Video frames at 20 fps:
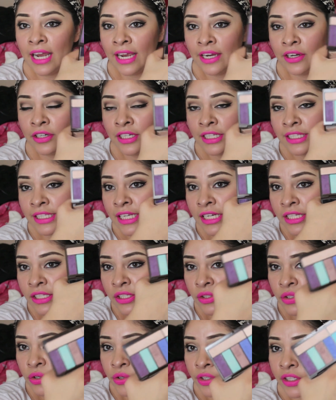I already did a
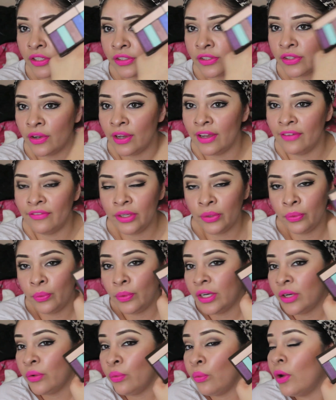tutorial, so if you
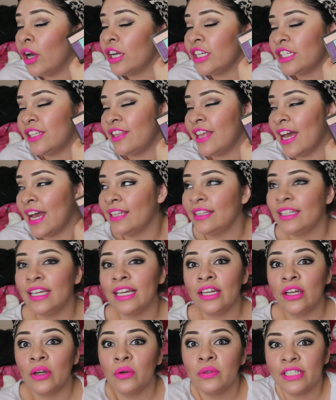want to watch that,
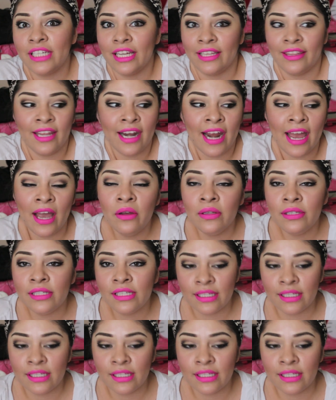then go check that out.